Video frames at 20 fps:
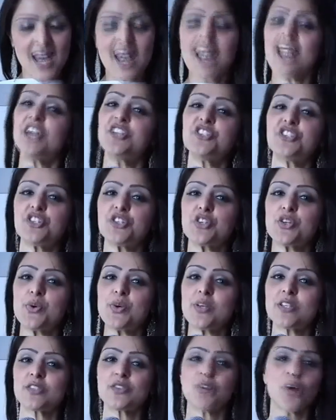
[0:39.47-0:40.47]
A legend
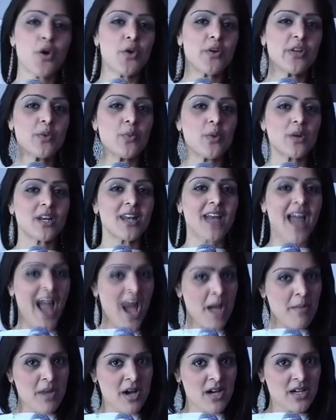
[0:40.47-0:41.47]
who has not only won an
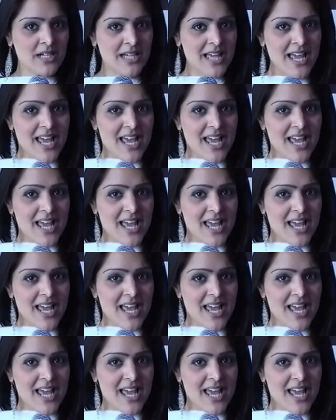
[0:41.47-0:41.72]
AMA,